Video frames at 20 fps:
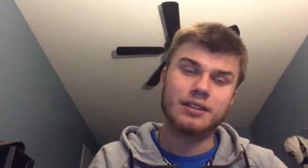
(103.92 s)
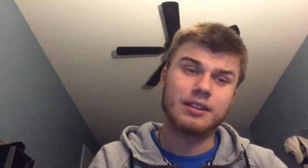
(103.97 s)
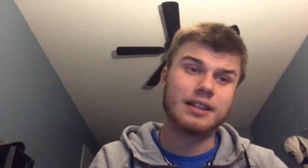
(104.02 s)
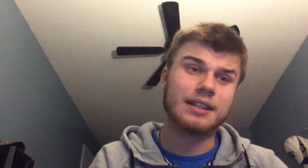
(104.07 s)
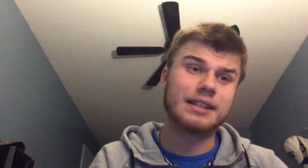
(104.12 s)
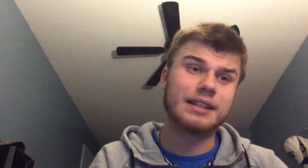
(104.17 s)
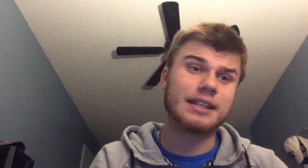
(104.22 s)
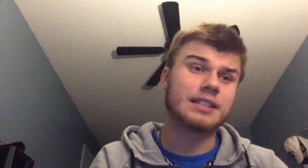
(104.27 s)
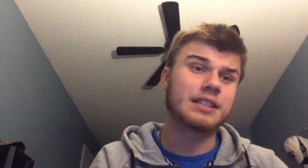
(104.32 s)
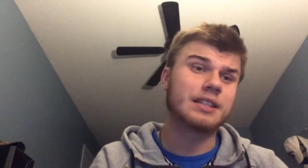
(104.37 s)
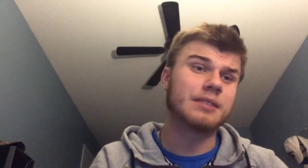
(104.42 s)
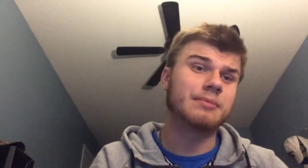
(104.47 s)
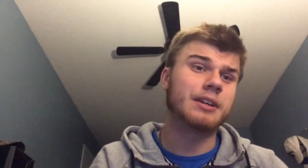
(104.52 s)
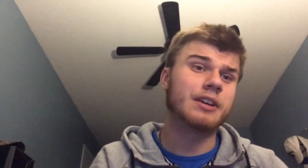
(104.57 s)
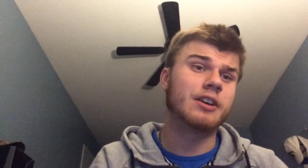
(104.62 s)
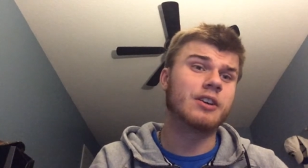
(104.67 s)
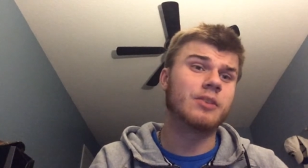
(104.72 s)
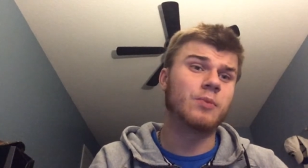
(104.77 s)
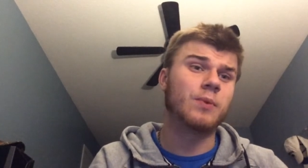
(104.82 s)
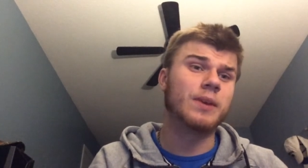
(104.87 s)
and that's going to be
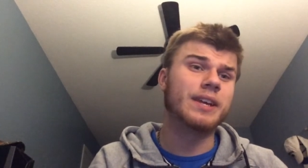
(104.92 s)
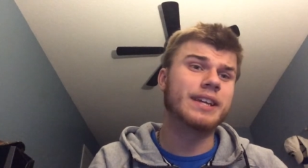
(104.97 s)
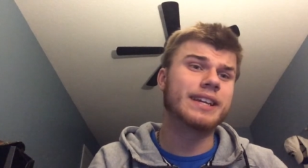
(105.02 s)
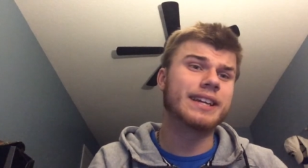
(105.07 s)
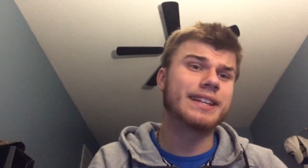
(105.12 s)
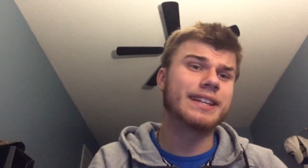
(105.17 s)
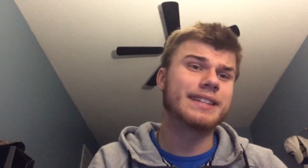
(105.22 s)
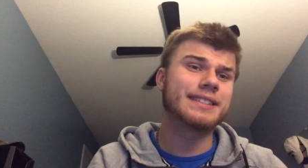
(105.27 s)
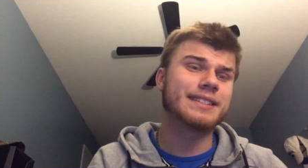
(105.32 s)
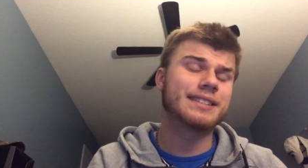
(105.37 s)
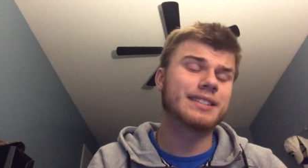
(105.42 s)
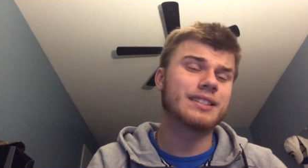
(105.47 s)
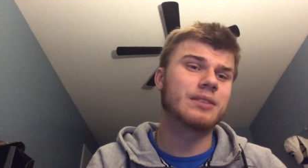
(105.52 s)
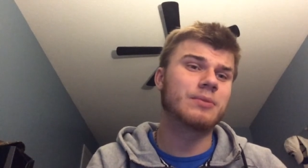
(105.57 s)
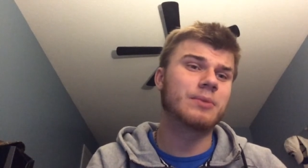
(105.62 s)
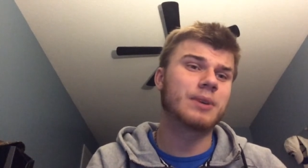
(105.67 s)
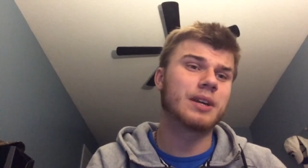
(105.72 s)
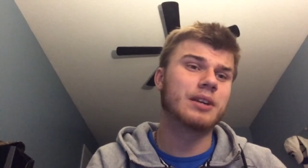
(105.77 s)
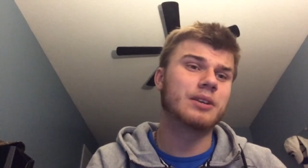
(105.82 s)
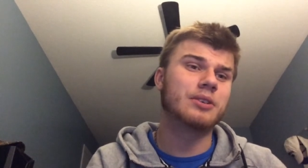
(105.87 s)
on weekends
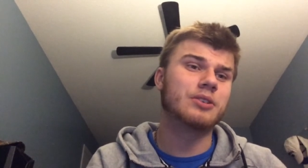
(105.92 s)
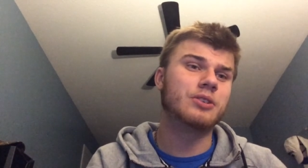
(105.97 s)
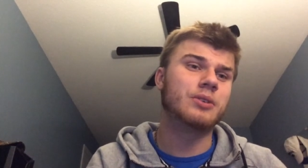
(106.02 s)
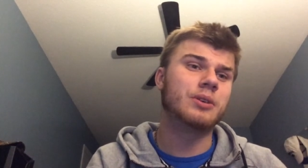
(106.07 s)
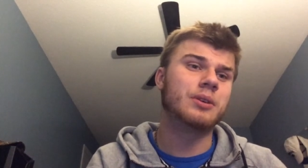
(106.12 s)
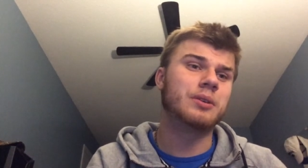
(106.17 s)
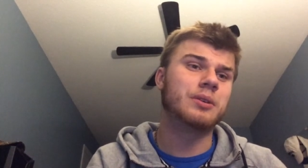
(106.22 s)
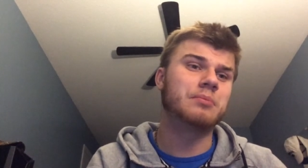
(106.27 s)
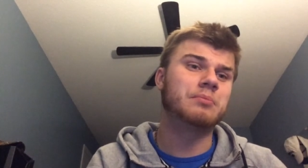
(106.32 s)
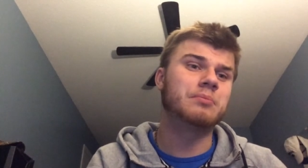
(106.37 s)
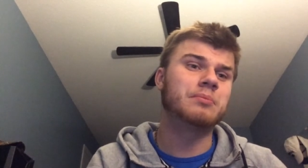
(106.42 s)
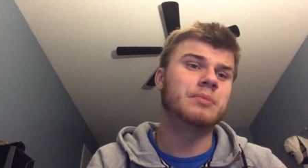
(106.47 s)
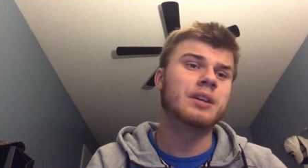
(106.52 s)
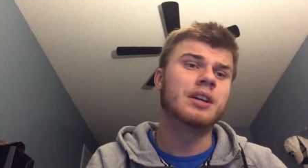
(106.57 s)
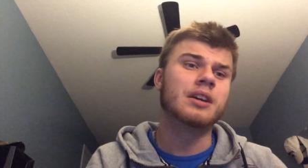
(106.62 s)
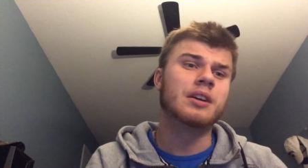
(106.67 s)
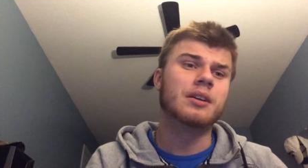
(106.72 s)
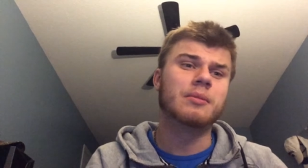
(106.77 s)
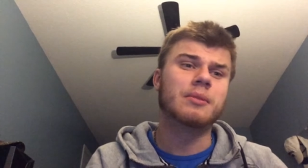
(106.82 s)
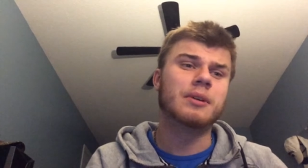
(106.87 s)
that we're going to do
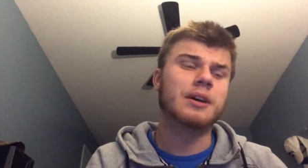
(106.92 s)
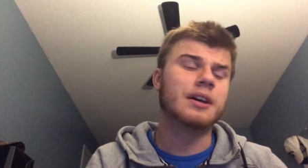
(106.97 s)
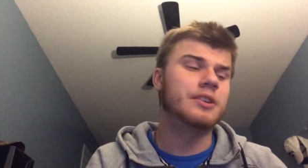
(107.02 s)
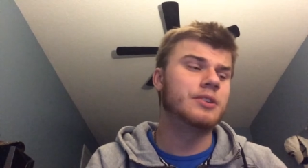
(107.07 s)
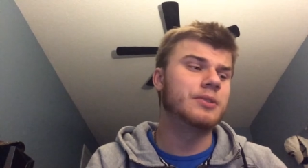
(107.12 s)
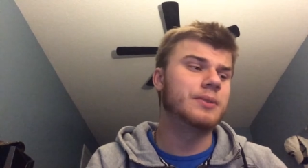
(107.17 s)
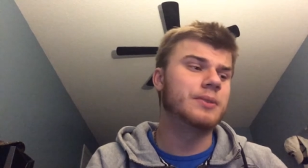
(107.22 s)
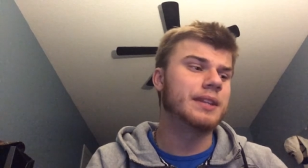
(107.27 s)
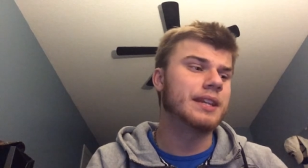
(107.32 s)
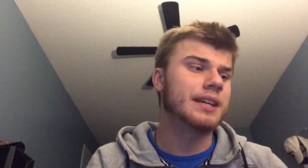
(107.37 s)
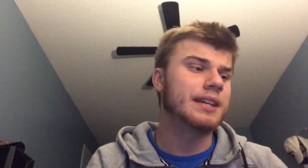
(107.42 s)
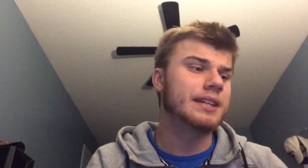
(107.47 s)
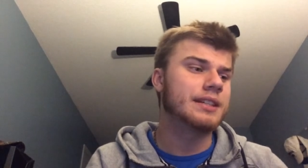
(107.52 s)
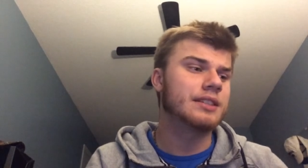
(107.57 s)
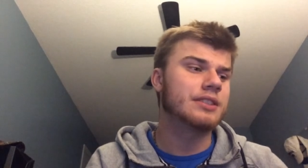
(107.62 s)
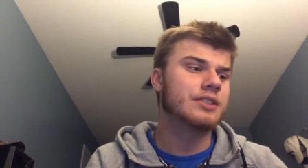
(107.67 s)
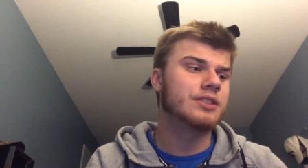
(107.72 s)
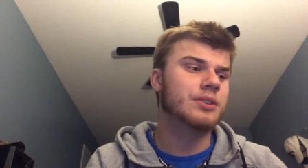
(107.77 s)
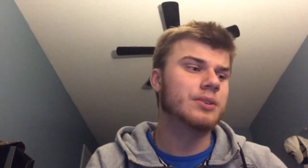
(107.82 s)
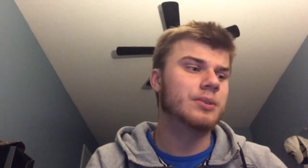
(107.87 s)
uh, doing that.
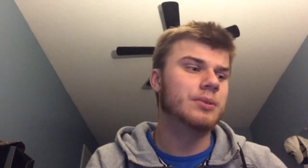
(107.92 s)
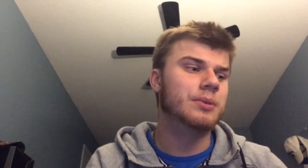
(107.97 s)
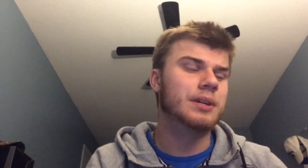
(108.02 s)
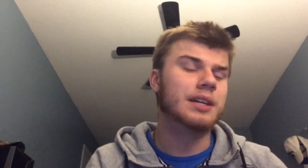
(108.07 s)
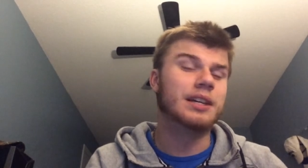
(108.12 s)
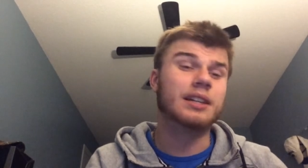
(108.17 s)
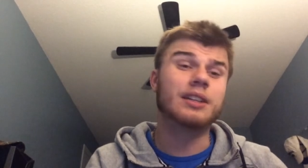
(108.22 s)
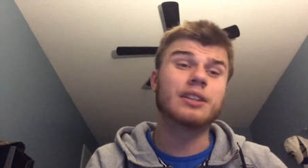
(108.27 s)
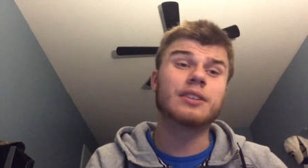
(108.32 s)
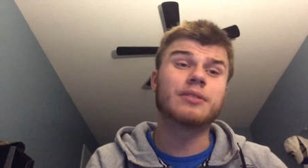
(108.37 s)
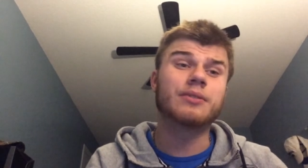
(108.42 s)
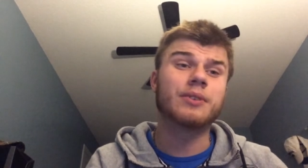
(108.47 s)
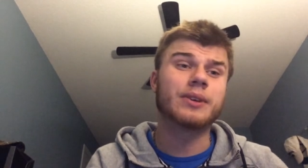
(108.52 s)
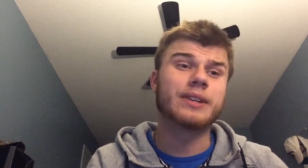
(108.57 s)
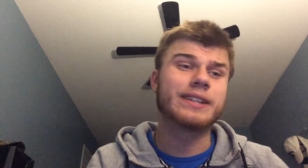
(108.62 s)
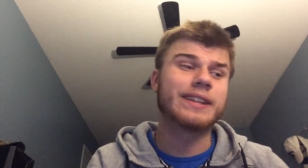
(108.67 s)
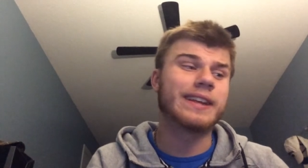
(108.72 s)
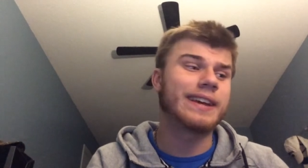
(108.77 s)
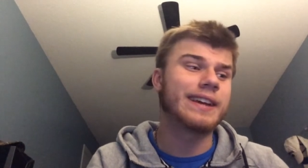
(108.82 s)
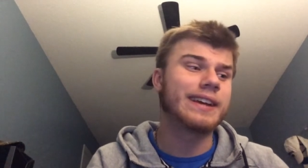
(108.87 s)
So uh, look forward
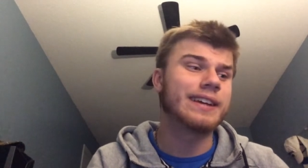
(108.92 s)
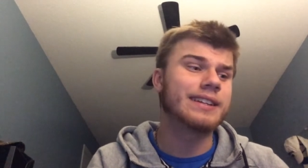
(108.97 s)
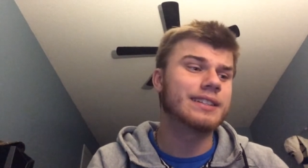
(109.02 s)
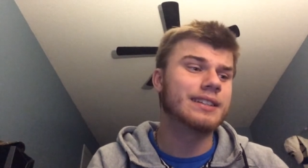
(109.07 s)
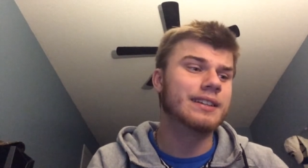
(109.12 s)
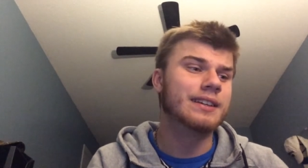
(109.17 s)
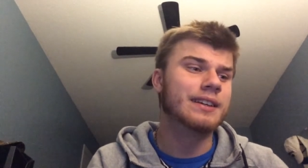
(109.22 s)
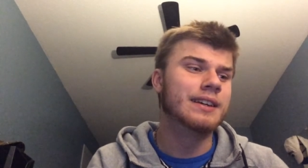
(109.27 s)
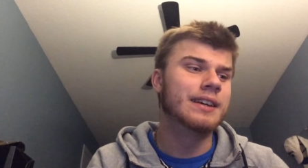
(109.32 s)
to that, guys.